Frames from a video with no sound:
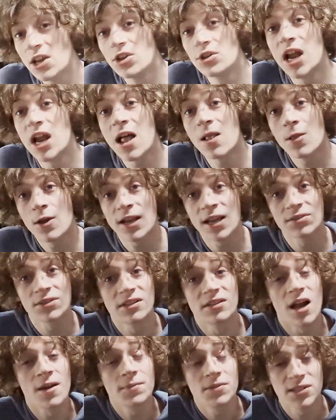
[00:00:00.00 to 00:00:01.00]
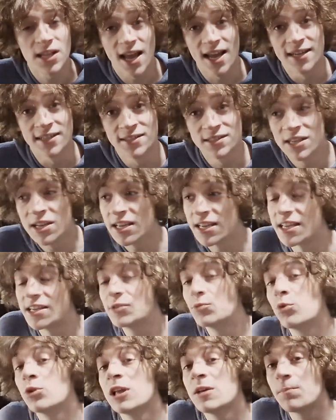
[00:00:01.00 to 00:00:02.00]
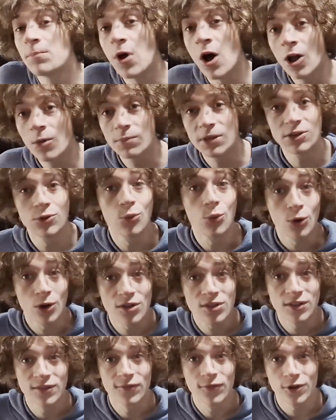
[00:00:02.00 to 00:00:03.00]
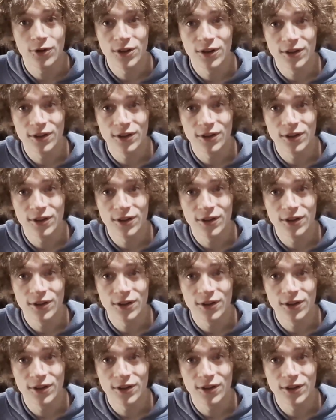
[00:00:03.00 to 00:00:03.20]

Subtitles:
gotta look at the upsides. Will it all be worth it for